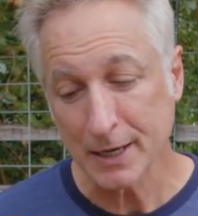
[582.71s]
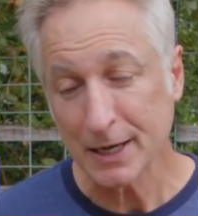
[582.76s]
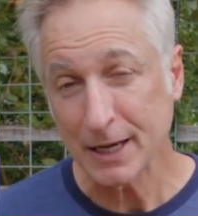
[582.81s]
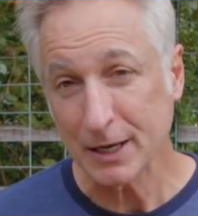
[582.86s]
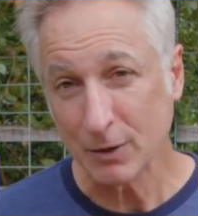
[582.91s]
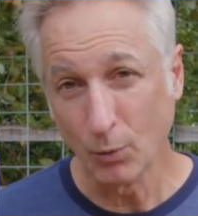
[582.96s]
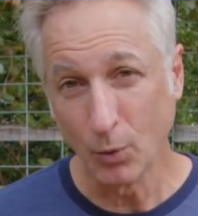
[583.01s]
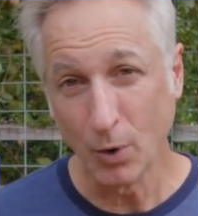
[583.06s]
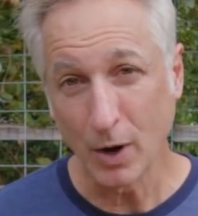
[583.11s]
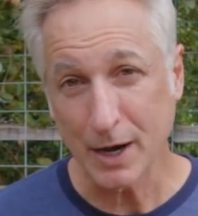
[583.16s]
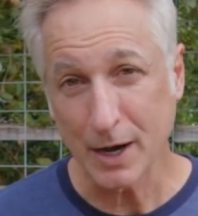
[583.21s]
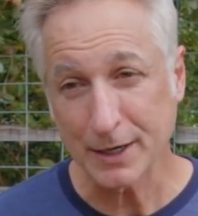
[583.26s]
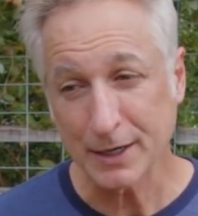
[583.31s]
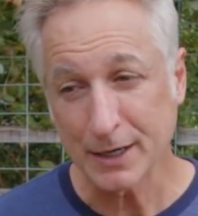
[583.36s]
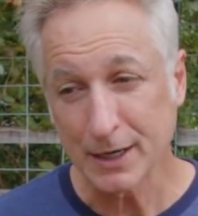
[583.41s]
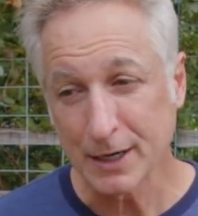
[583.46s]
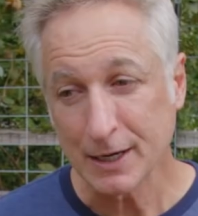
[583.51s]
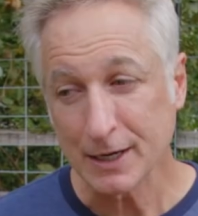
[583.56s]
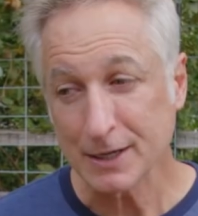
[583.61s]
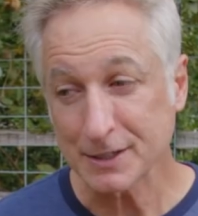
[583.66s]
And one
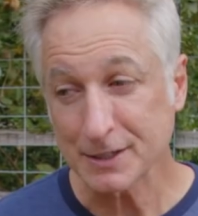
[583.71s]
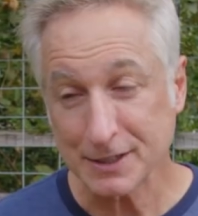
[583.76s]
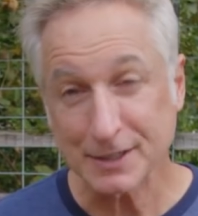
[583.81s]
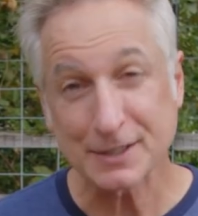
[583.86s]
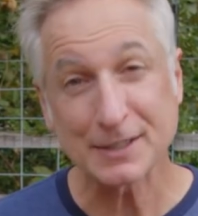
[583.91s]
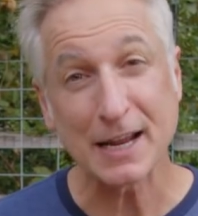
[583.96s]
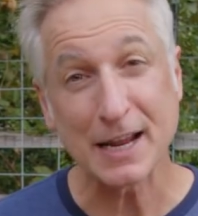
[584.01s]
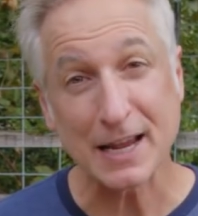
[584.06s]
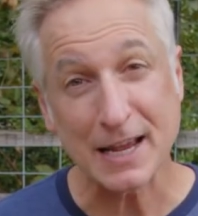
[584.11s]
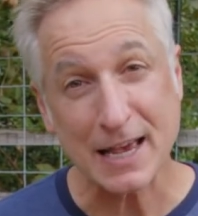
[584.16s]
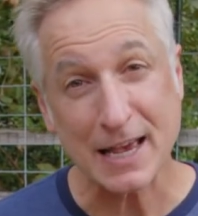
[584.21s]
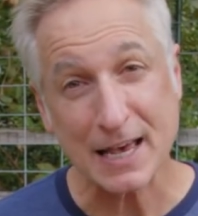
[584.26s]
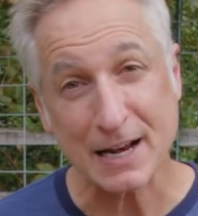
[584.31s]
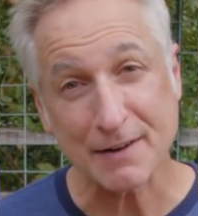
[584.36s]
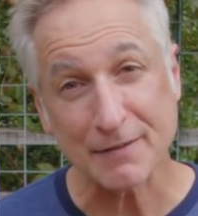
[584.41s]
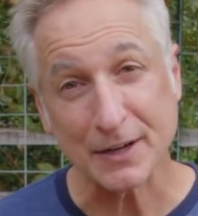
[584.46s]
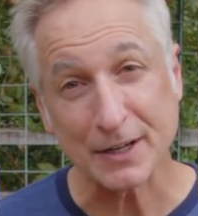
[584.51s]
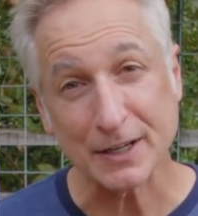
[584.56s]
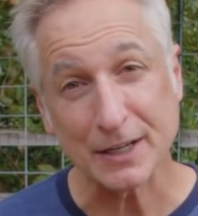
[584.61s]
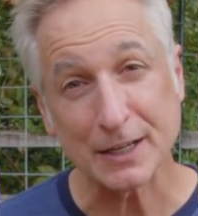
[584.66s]
is to stay ahead of it.